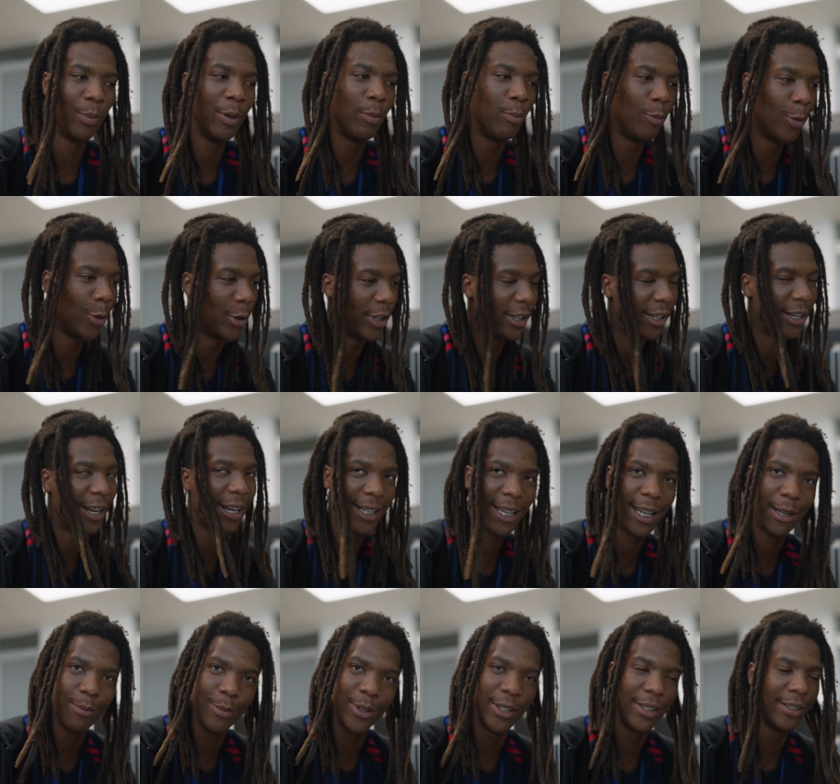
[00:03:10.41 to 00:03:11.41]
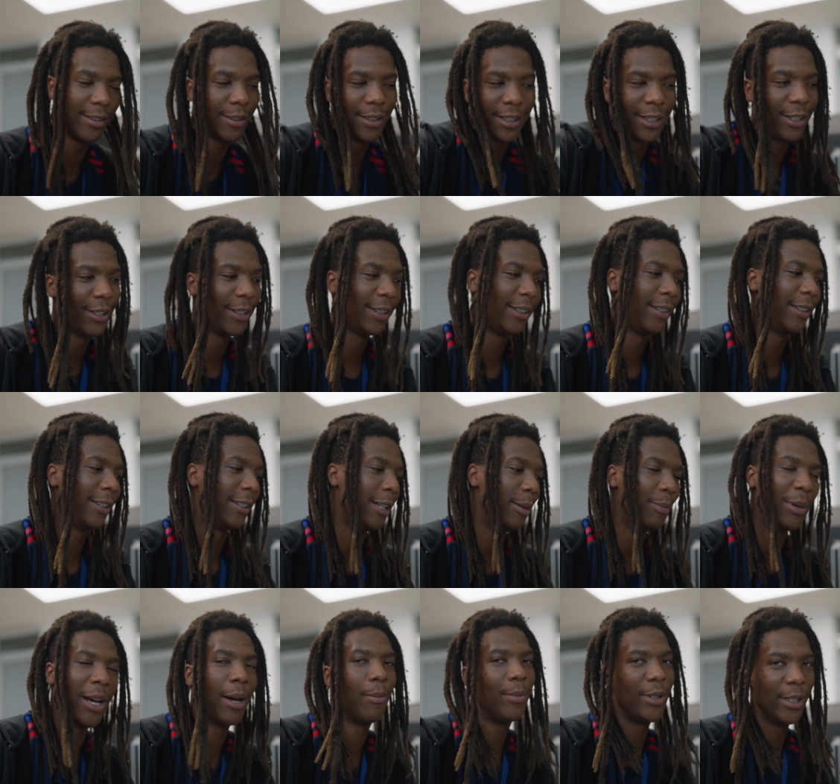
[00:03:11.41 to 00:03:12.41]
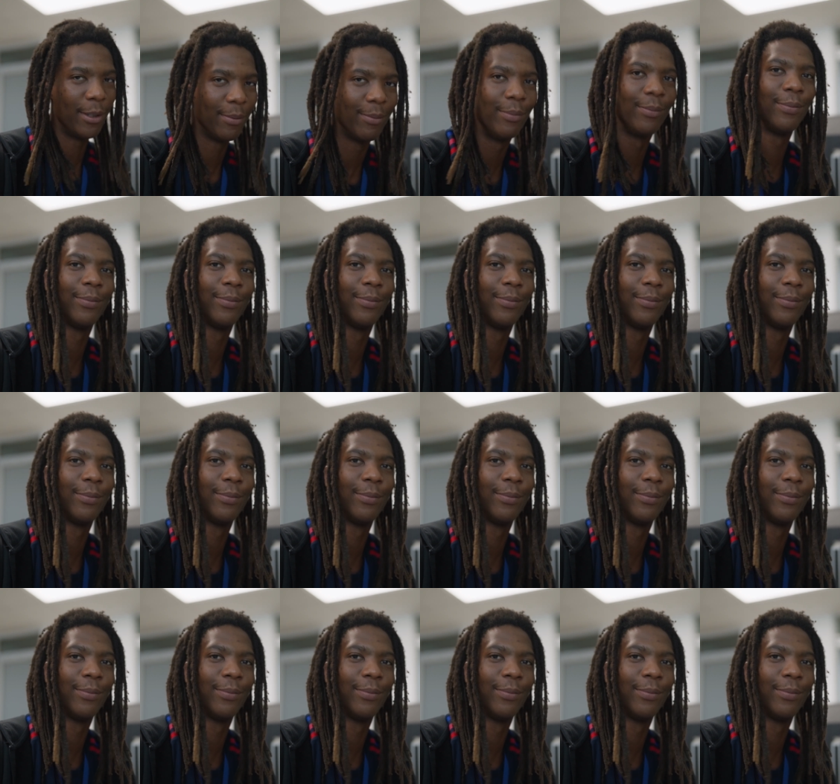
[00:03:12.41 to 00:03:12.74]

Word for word: bit more than I came in, I'm happy.